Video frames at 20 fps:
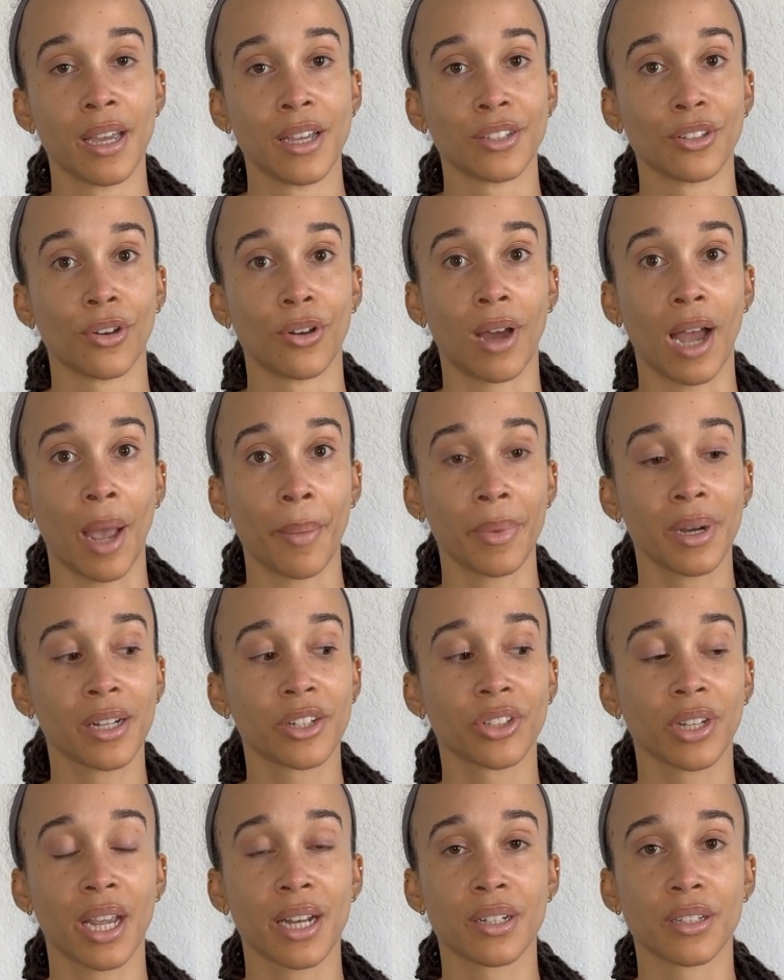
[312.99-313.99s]
So I'm
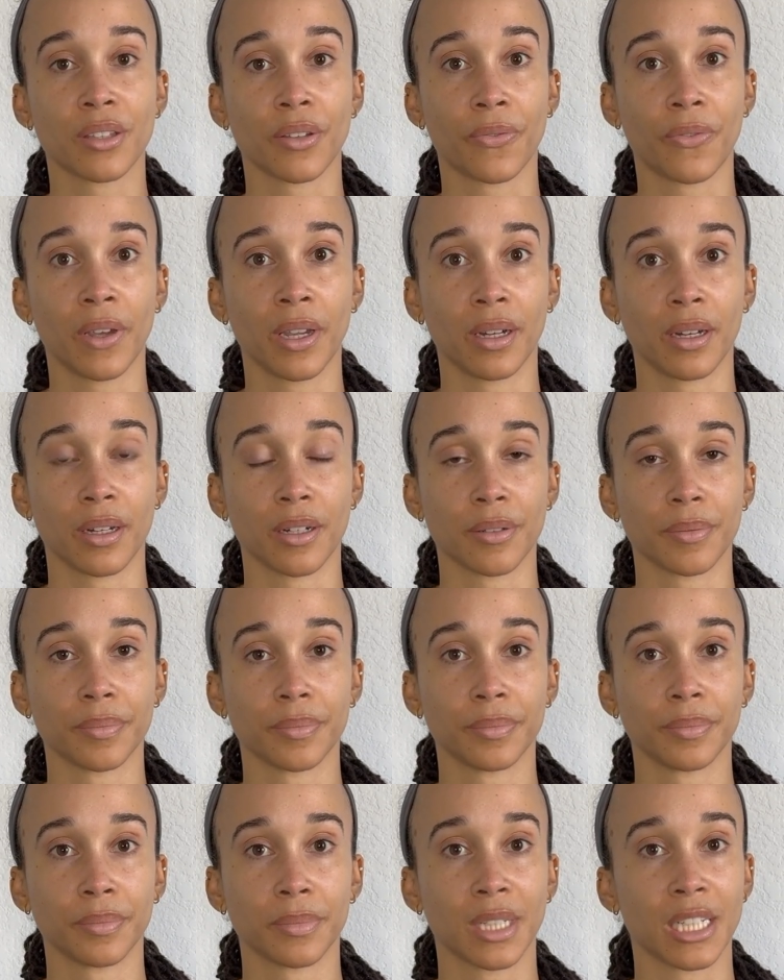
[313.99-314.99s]
gonna change the finger
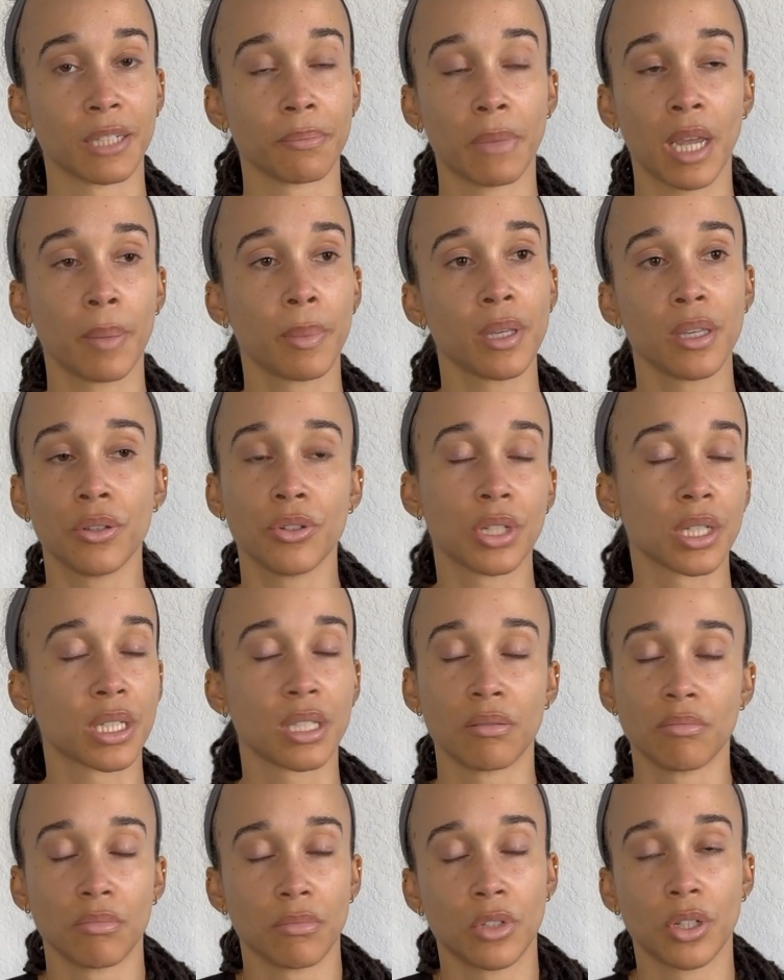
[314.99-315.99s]
because maybe you
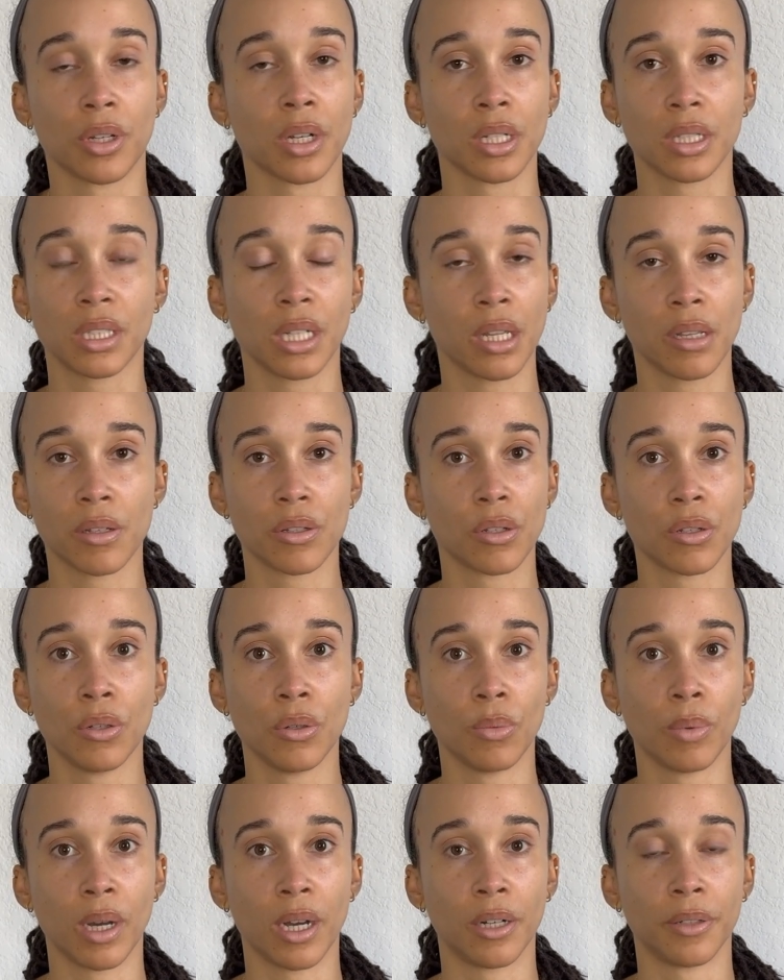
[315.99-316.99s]
just couldn't see the
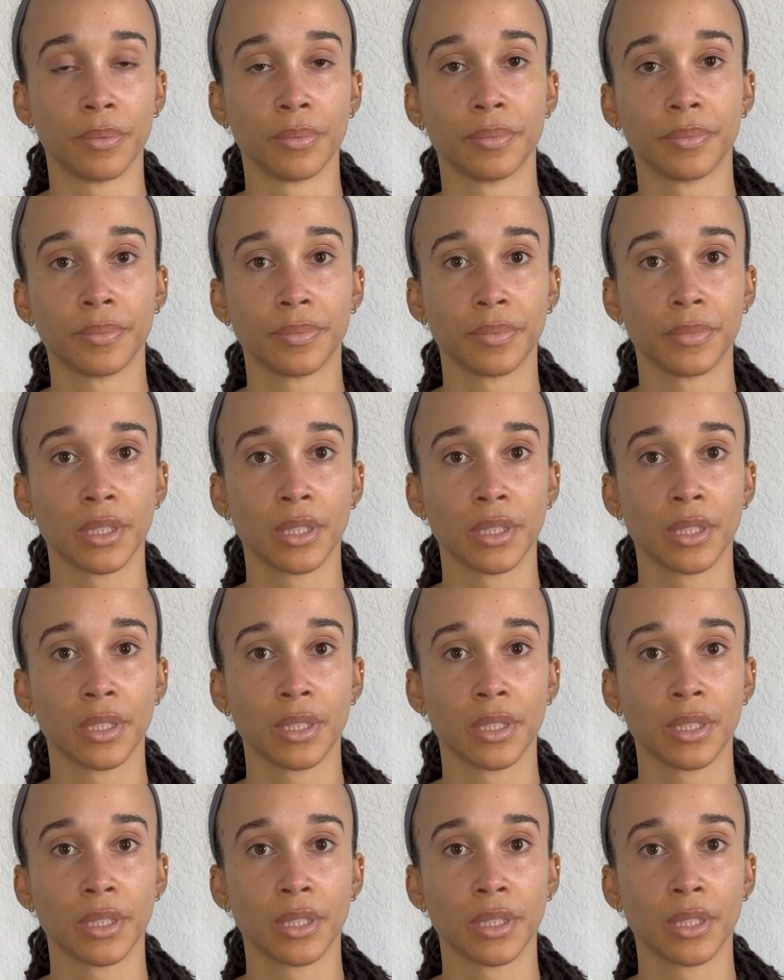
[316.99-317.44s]
two well.